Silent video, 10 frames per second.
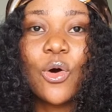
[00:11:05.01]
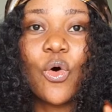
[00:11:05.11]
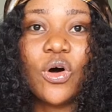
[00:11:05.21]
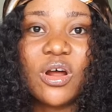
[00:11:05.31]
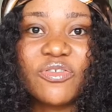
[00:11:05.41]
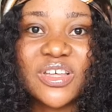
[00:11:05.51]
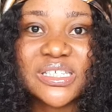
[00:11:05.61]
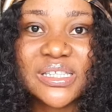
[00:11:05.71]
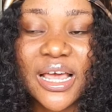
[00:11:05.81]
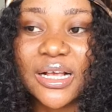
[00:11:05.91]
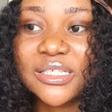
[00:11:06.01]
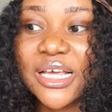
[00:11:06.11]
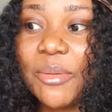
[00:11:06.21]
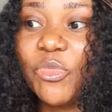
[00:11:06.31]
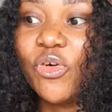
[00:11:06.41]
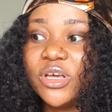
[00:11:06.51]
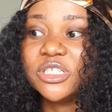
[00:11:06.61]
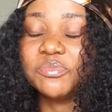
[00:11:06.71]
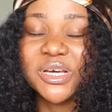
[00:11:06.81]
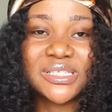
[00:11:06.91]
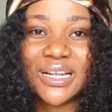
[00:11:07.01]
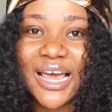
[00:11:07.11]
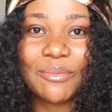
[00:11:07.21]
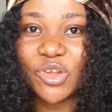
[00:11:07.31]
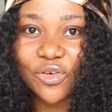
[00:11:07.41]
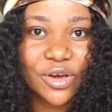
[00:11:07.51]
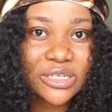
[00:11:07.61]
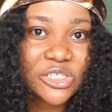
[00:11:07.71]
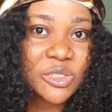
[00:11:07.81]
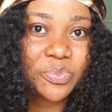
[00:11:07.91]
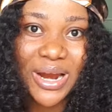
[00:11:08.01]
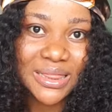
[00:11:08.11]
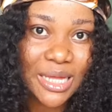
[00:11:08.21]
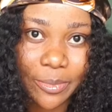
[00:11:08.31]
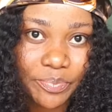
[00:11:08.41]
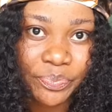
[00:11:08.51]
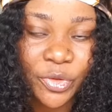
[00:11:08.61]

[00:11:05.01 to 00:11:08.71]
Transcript: All of these things, I'm not going to spread them